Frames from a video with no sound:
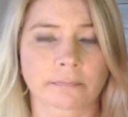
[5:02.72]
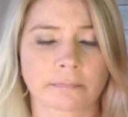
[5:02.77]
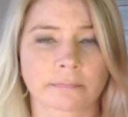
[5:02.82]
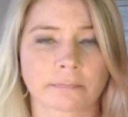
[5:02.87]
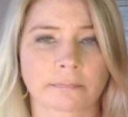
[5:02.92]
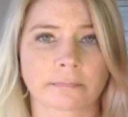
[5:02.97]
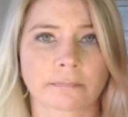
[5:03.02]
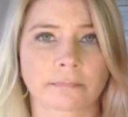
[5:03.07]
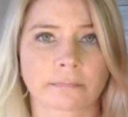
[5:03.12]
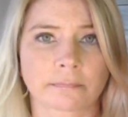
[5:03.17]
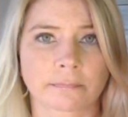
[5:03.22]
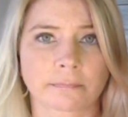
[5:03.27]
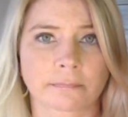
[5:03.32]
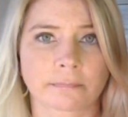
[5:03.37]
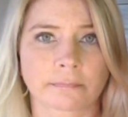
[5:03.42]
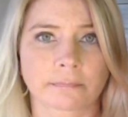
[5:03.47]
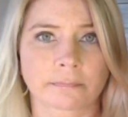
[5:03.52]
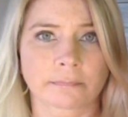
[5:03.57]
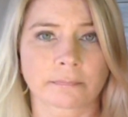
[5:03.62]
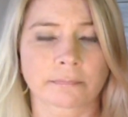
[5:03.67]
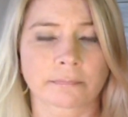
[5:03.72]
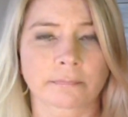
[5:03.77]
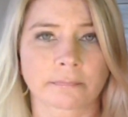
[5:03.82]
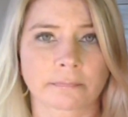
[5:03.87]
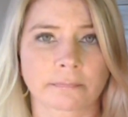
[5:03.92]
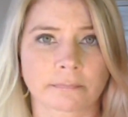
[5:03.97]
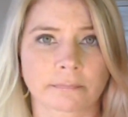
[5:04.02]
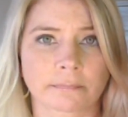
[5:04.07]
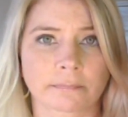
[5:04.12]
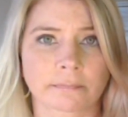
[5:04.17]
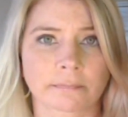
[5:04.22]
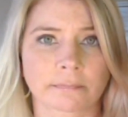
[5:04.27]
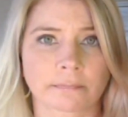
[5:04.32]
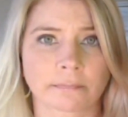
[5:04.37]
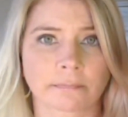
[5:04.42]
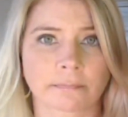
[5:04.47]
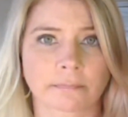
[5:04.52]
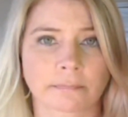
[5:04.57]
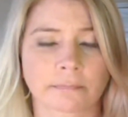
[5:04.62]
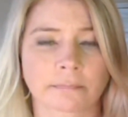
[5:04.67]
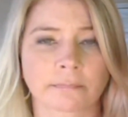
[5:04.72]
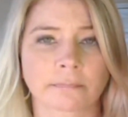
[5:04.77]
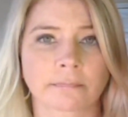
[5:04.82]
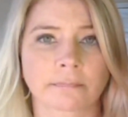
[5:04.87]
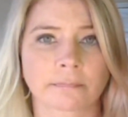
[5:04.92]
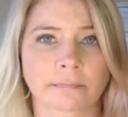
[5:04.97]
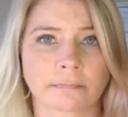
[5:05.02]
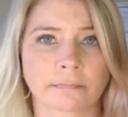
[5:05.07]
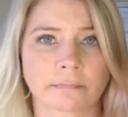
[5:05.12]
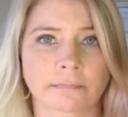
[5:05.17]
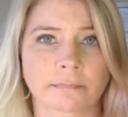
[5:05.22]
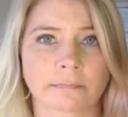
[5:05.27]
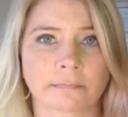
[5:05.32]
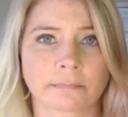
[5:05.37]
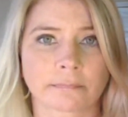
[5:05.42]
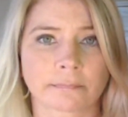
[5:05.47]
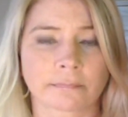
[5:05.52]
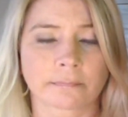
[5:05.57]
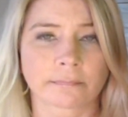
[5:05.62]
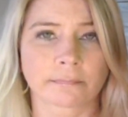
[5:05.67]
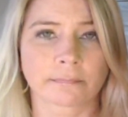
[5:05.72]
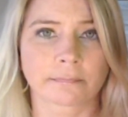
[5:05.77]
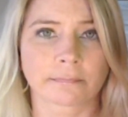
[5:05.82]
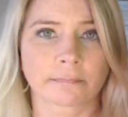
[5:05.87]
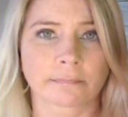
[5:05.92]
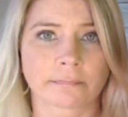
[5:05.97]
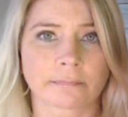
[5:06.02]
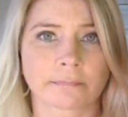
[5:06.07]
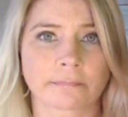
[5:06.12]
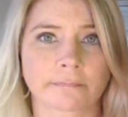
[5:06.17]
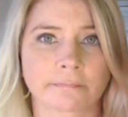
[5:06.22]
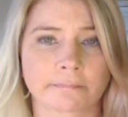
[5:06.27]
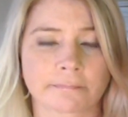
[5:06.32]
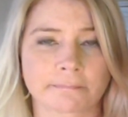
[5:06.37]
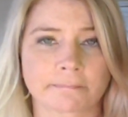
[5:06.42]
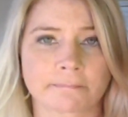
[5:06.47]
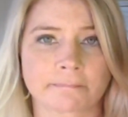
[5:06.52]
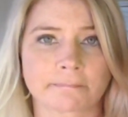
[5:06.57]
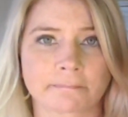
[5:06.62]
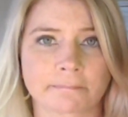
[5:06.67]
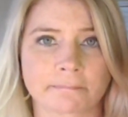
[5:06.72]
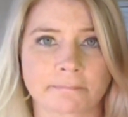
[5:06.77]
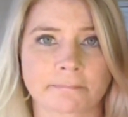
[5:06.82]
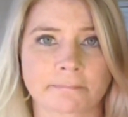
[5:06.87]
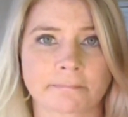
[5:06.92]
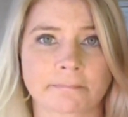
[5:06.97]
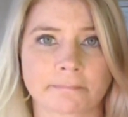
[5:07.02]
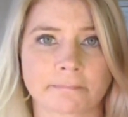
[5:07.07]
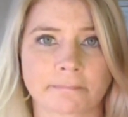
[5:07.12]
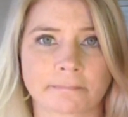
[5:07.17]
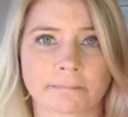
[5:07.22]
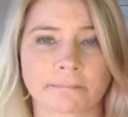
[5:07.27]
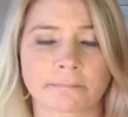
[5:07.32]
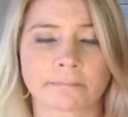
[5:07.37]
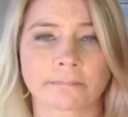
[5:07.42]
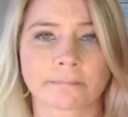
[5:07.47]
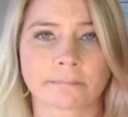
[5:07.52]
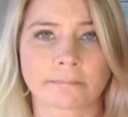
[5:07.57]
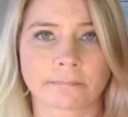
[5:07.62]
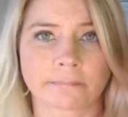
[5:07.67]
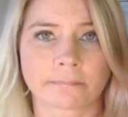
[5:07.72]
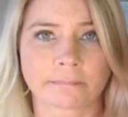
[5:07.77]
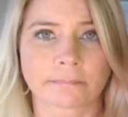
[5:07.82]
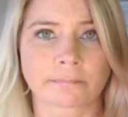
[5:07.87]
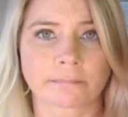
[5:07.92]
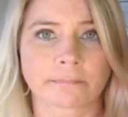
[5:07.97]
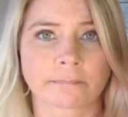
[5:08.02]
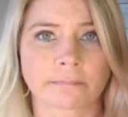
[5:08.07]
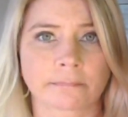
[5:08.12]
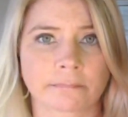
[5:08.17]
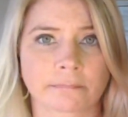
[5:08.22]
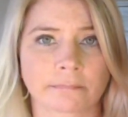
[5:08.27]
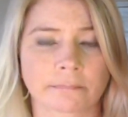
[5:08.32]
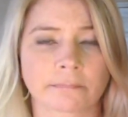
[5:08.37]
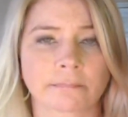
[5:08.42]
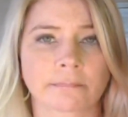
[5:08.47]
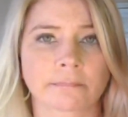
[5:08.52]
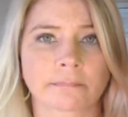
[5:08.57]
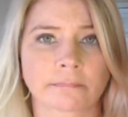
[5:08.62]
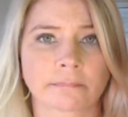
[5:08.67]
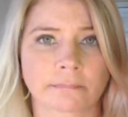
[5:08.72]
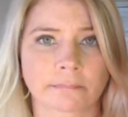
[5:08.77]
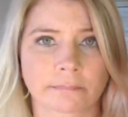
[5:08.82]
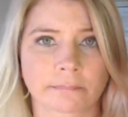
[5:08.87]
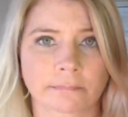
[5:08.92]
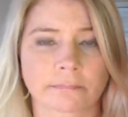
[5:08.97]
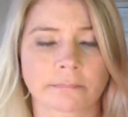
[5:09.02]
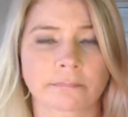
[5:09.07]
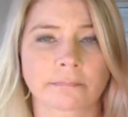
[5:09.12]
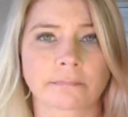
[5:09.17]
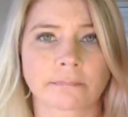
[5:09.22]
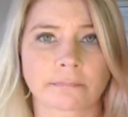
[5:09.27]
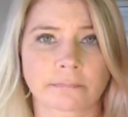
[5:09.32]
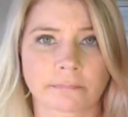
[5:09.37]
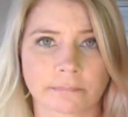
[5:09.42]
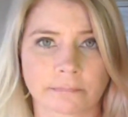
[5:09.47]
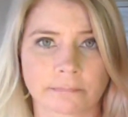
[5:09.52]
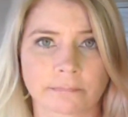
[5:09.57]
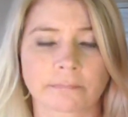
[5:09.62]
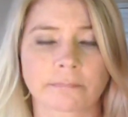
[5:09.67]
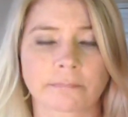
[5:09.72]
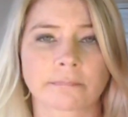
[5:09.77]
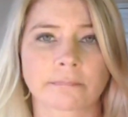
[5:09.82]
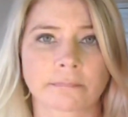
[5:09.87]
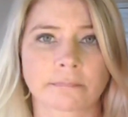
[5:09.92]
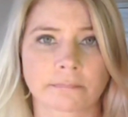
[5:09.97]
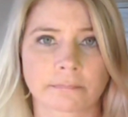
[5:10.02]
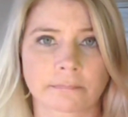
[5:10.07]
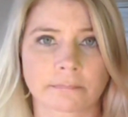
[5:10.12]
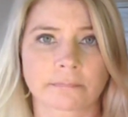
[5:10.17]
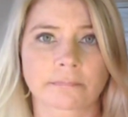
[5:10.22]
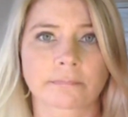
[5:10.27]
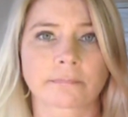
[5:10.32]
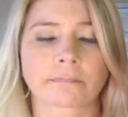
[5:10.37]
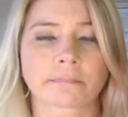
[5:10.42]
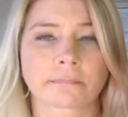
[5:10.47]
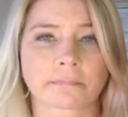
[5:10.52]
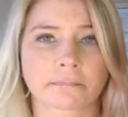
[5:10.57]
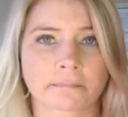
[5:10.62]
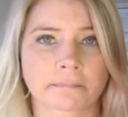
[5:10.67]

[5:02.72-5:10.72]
[no speech]